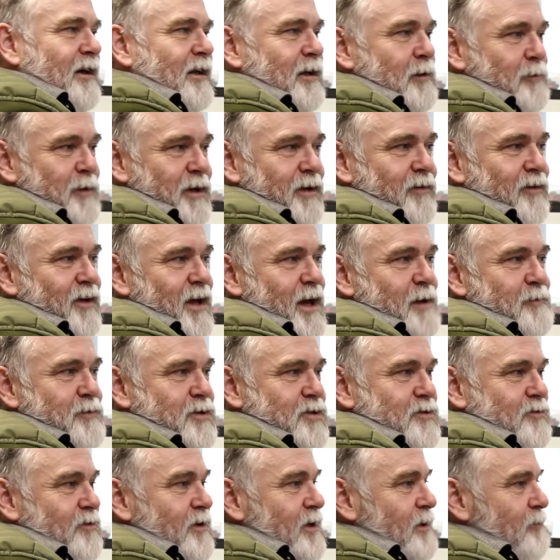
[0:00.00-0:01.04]
a little bit of
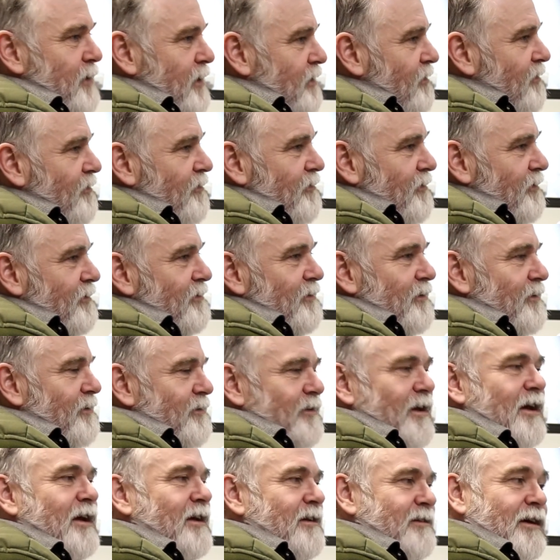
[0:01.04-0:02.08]
chemistry because this
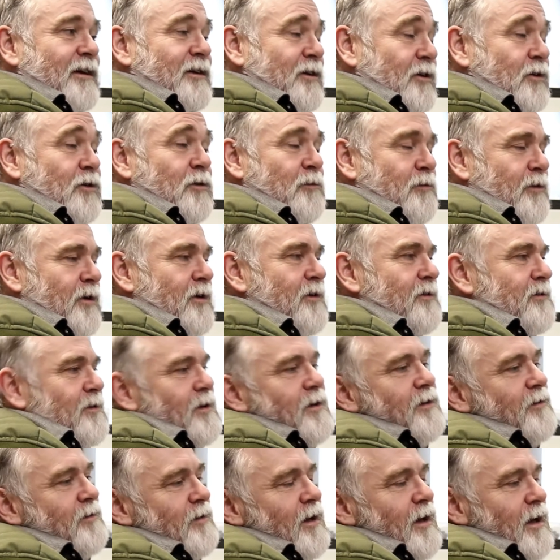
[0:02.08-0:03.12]
is a technical
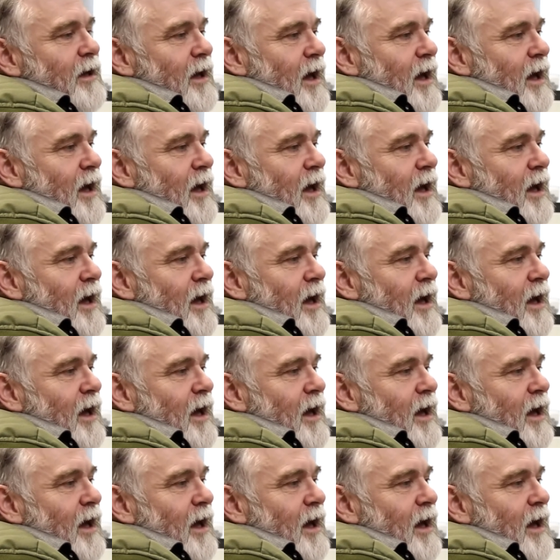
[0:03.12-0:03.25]
process,